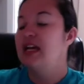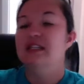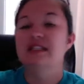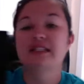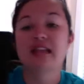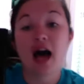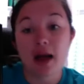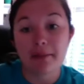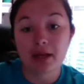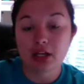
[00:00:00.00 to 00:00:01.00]

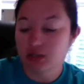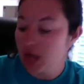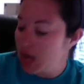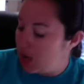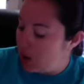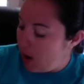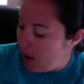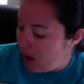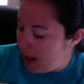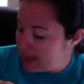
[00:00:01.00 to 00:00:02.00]
Some glow
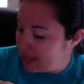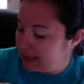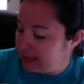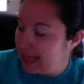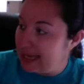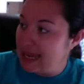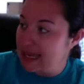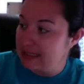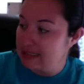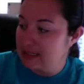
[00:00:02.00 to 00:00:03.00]
on land.